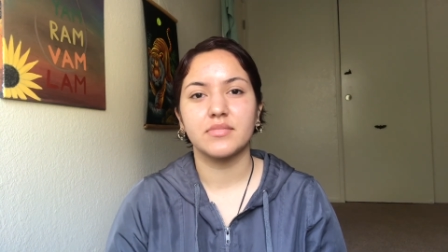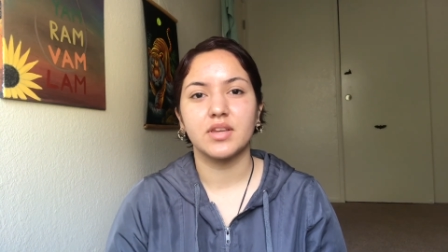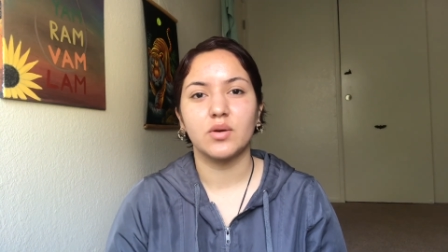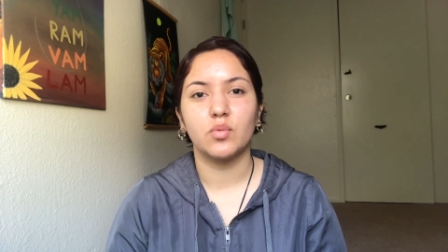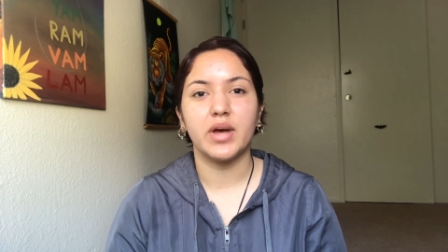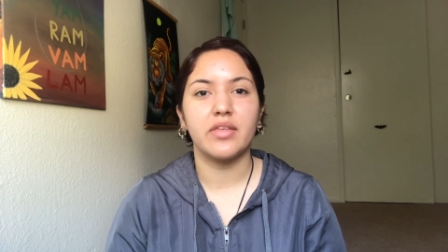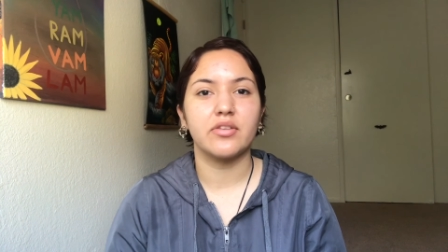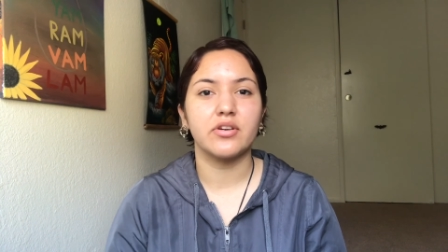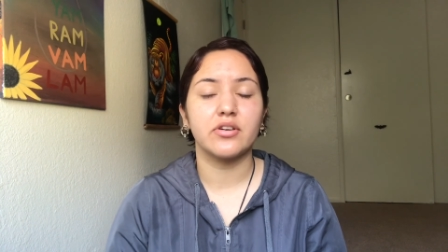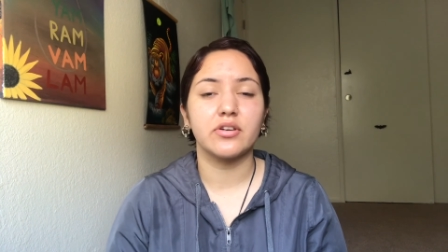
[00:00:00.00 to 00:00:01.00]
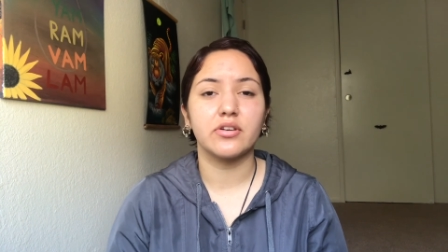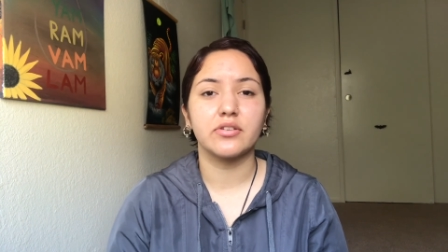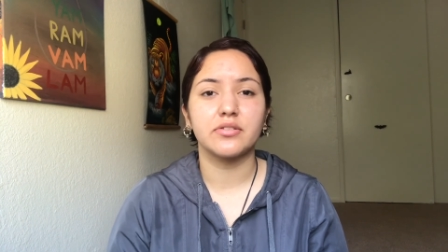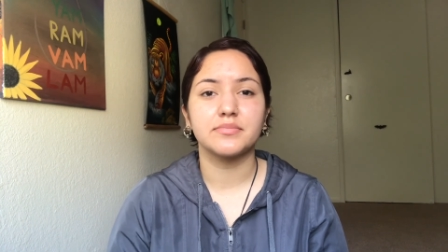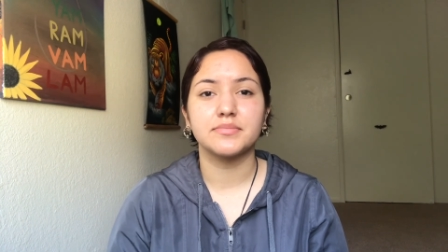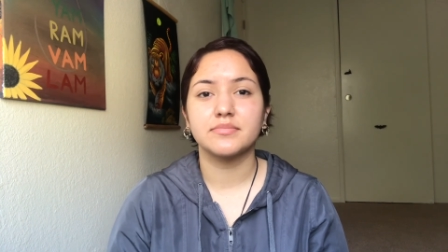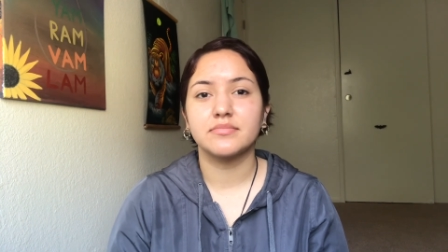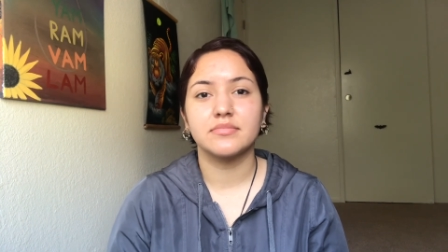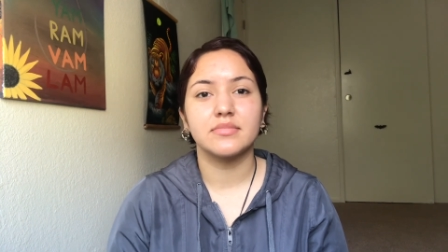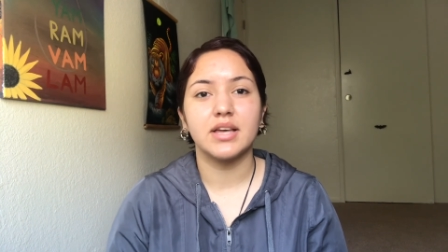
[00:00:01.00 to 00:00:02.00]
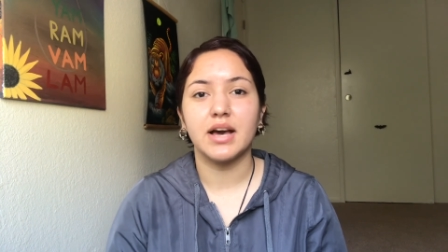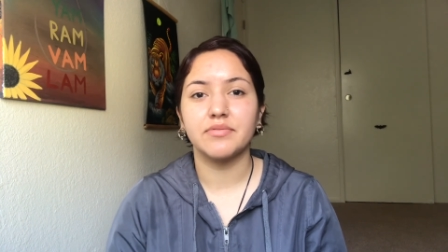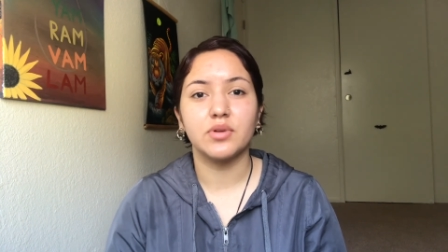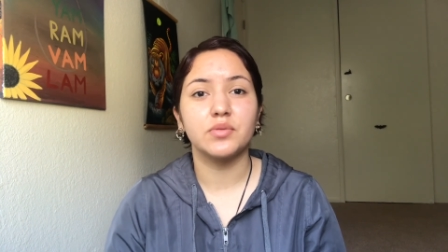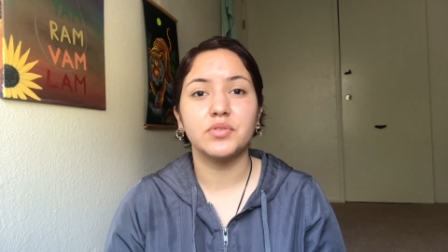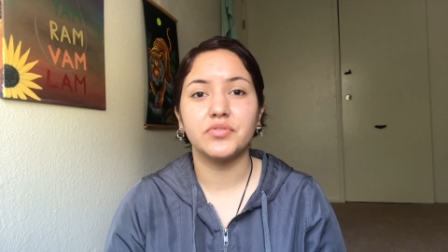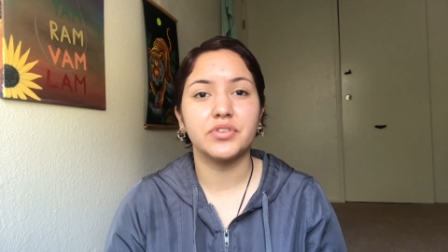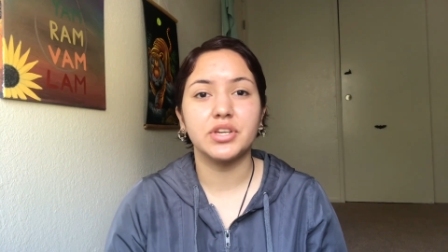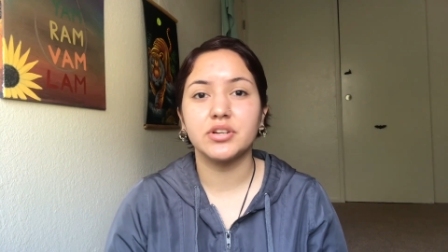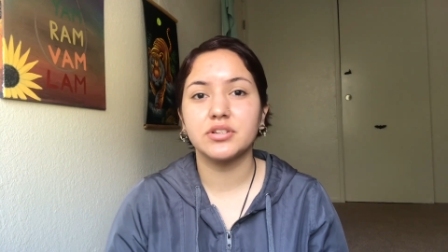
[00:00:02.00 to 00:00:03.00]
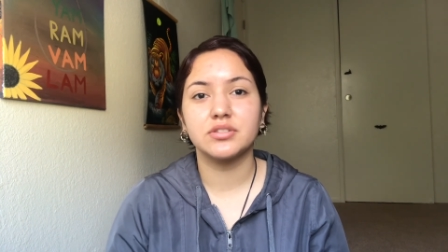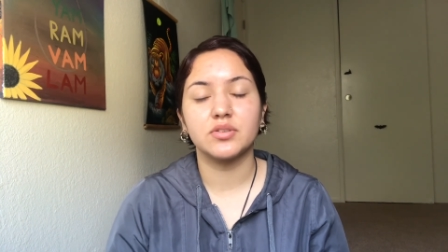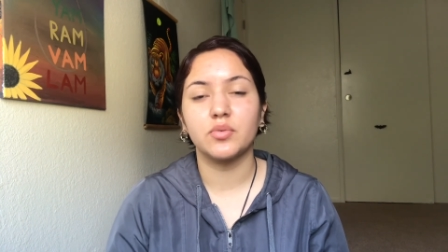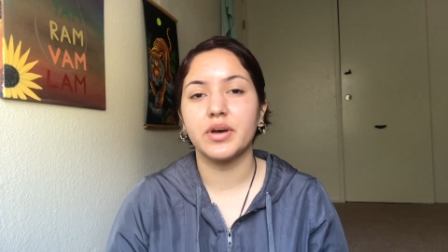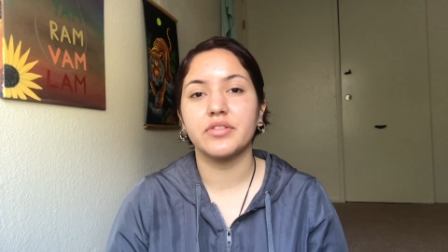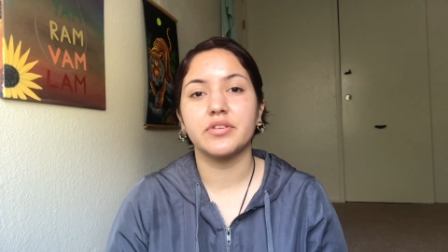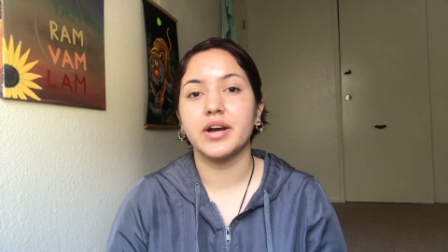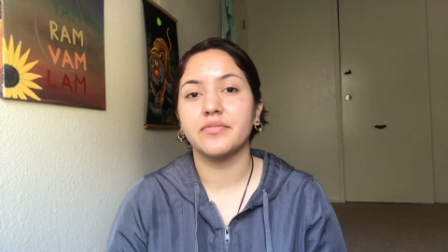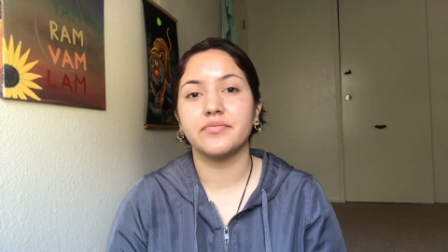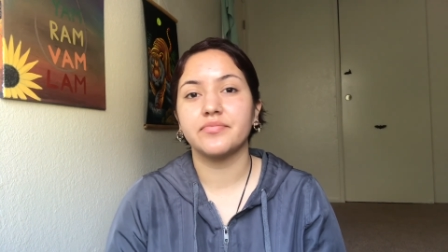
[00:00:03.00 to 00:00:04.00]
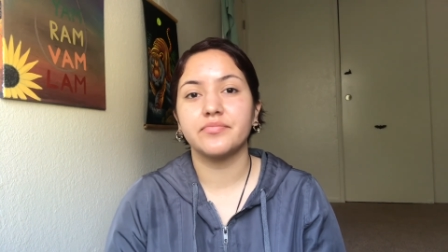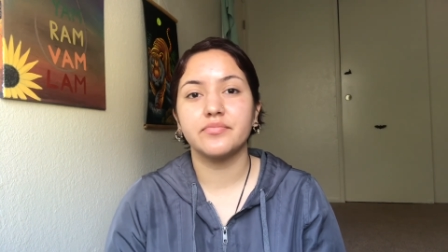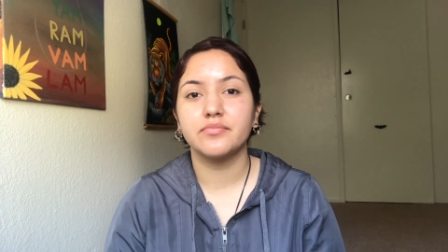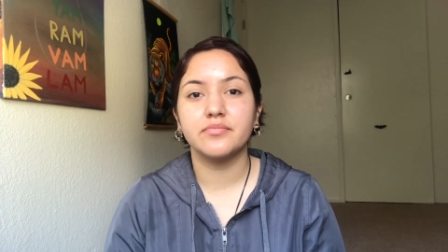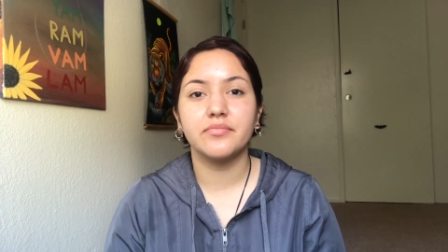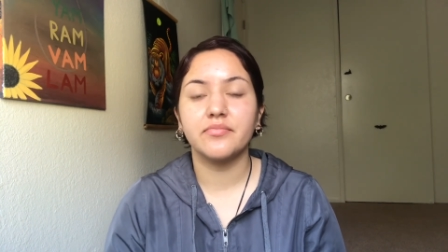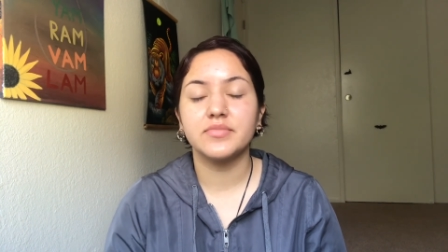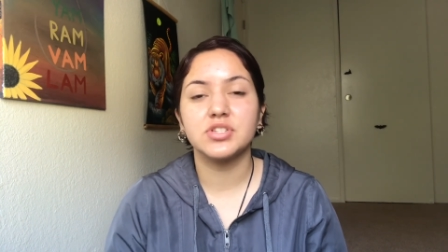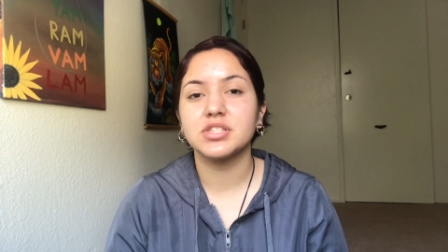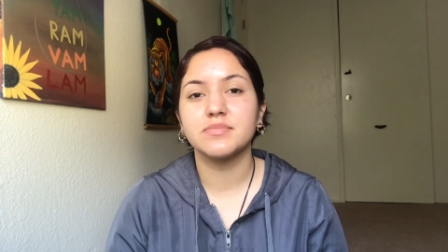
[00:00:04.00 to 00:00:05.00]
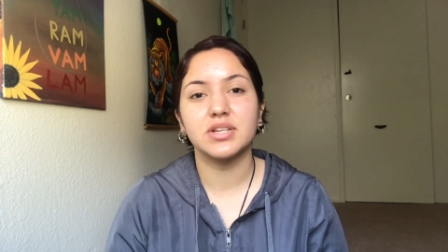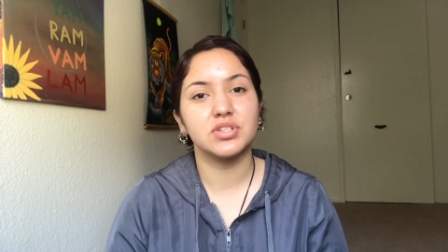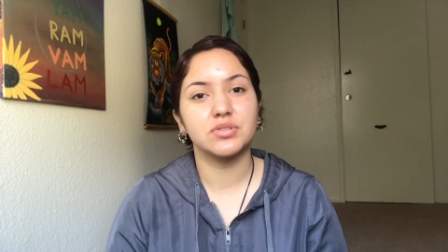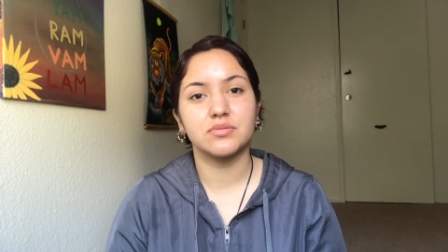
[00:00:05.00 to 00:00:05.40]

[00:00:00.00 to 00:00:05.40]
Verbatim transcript: Whether I've known you for years or whether I've just met you.